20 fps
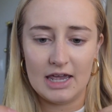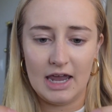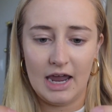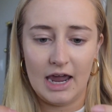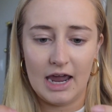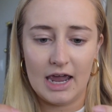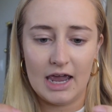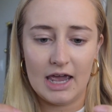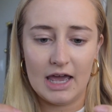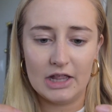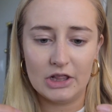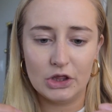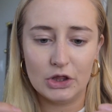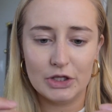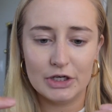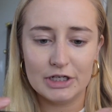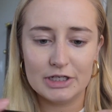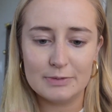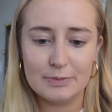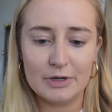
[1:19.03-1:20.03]
It
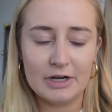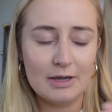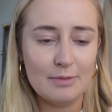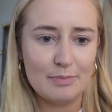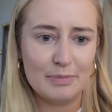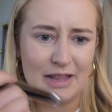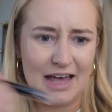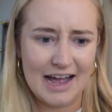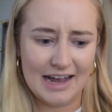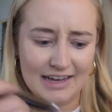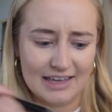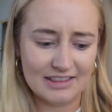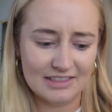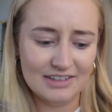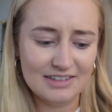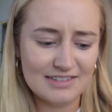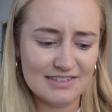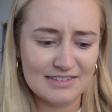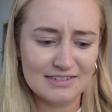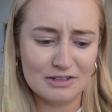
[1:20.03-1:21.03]
looks pretty black. It
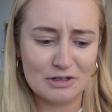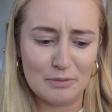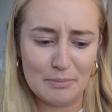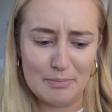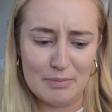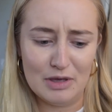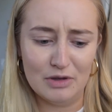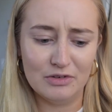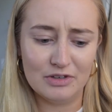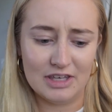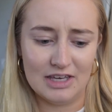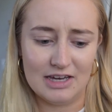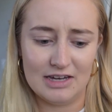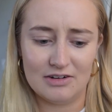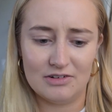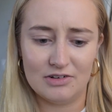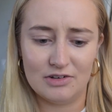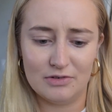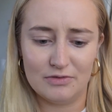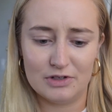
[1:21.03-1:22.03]
looks a little milky. I
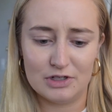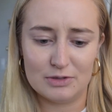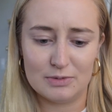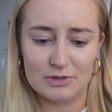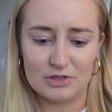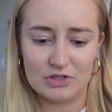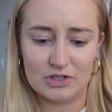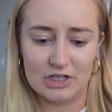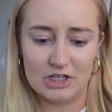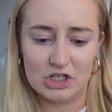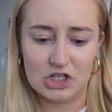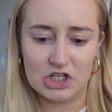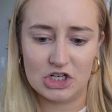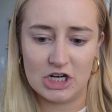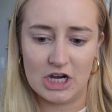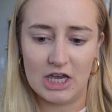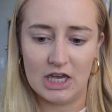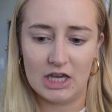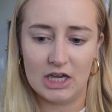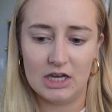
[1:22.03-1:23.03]
don't know if you're supposed to like
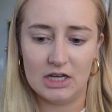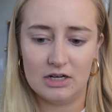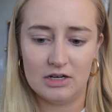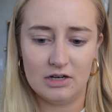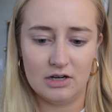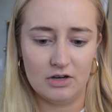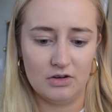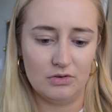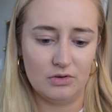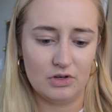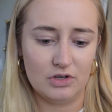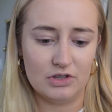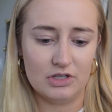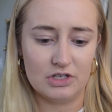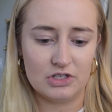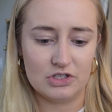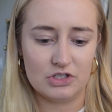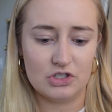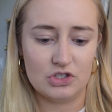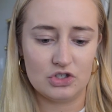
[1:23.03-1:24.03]
shake it. Oh good,
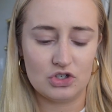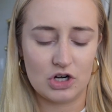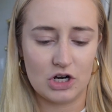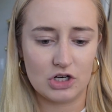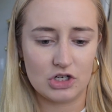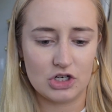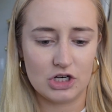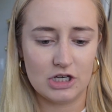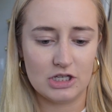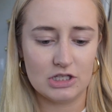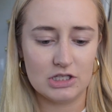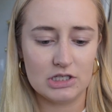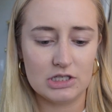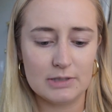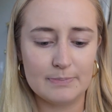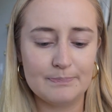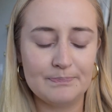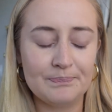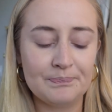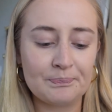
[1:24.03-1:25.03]
there's
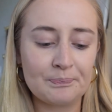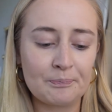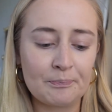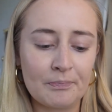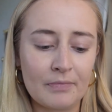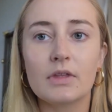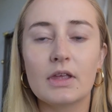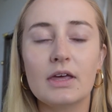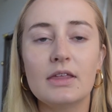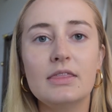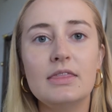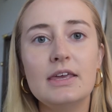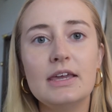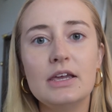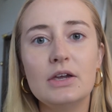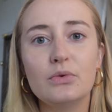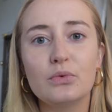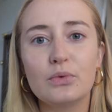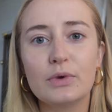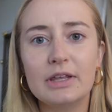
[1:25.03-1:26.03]
instructions.
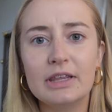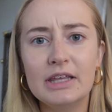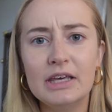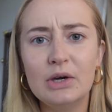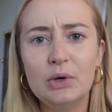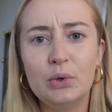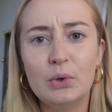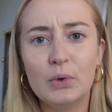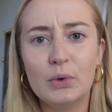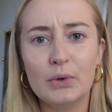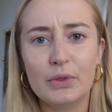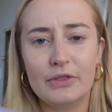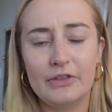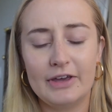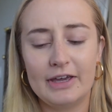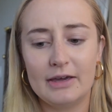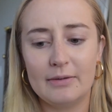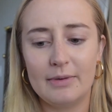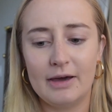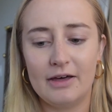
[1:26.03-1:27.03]
The really cool
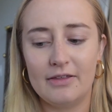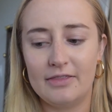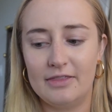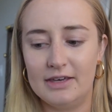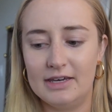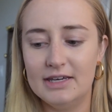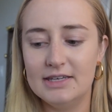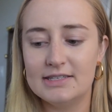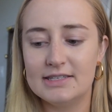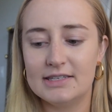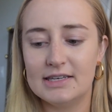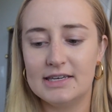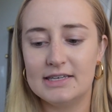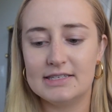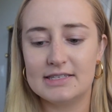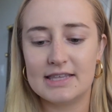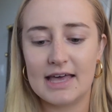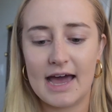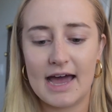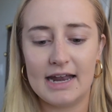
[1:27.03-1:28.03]
thing about this
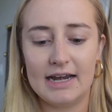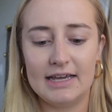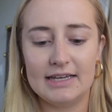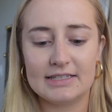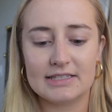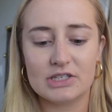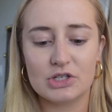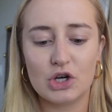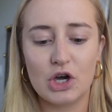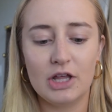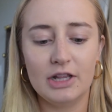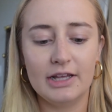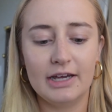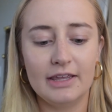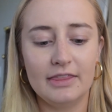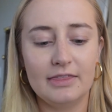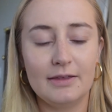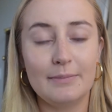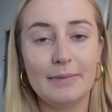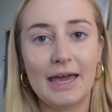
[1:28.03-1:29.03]
is that it's not
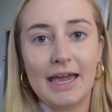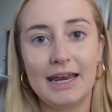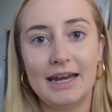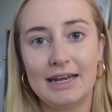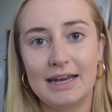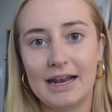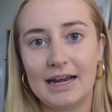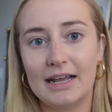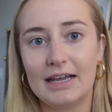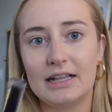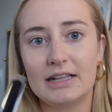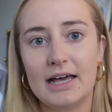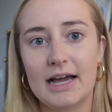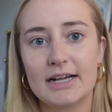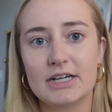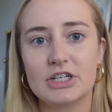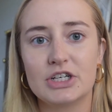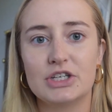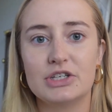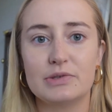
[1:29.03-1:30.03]
like the magnetic
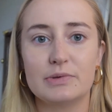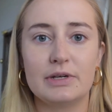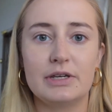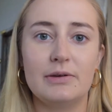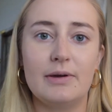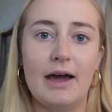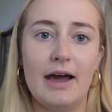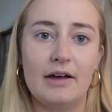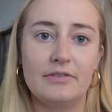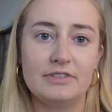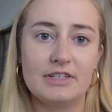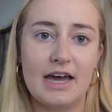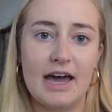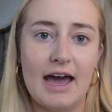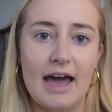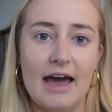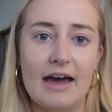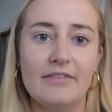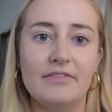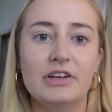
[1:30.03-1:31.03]
lashes where you have to
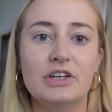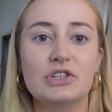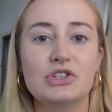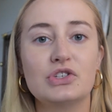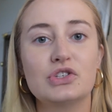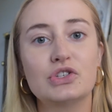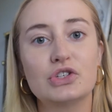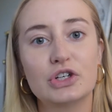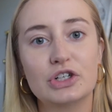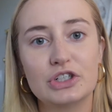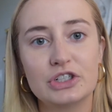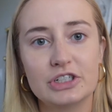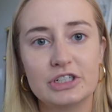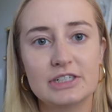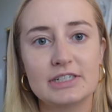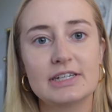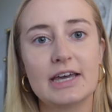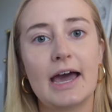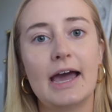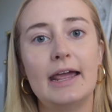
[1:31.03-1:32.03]
have a
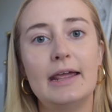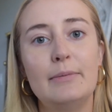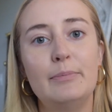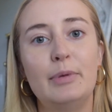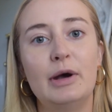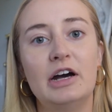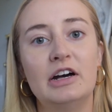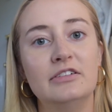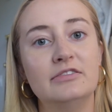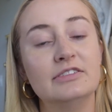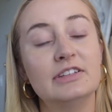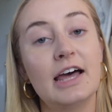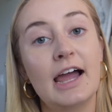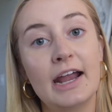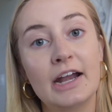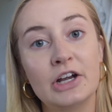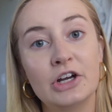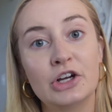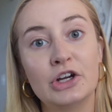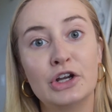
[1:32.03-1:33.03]
certain type of
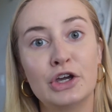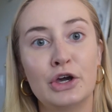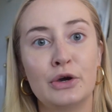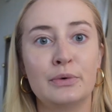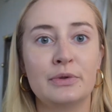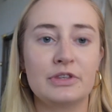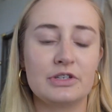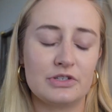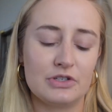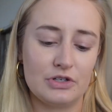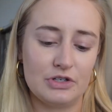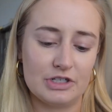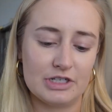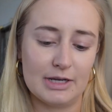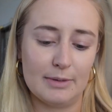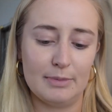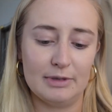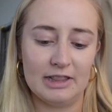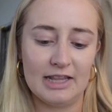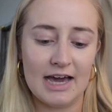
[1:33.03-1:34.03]
liner to go with a certain
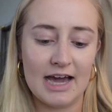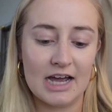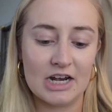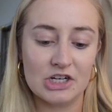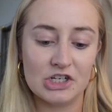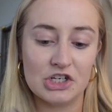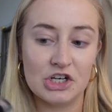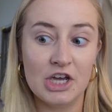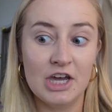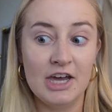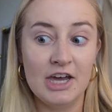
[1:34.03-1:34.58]
type of lash.